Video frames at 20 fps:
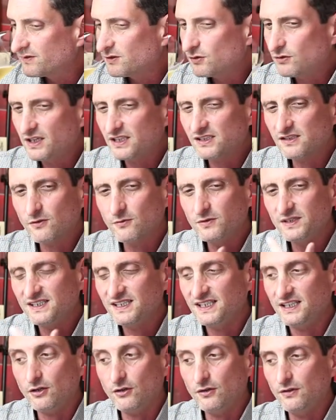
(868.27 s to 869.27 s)
together with
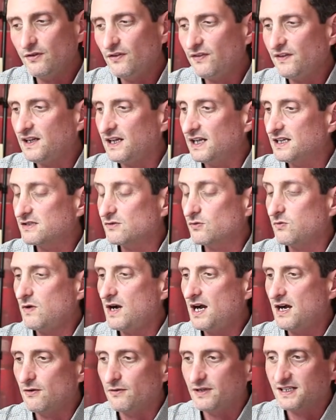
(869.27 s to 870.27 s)
the earthiness.
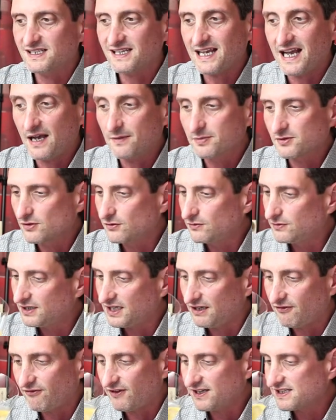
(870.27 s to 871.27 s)
Wow, it's
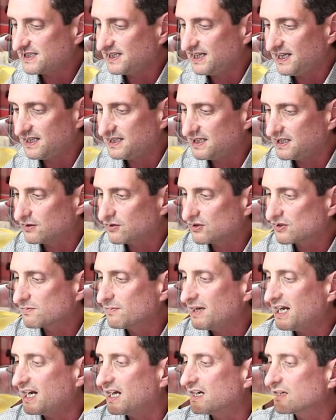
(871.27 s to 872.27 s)
absolutely fascinating to
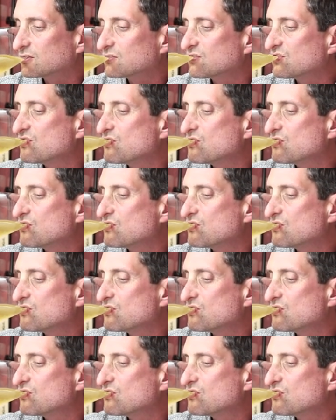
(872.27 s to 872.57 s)
smell it.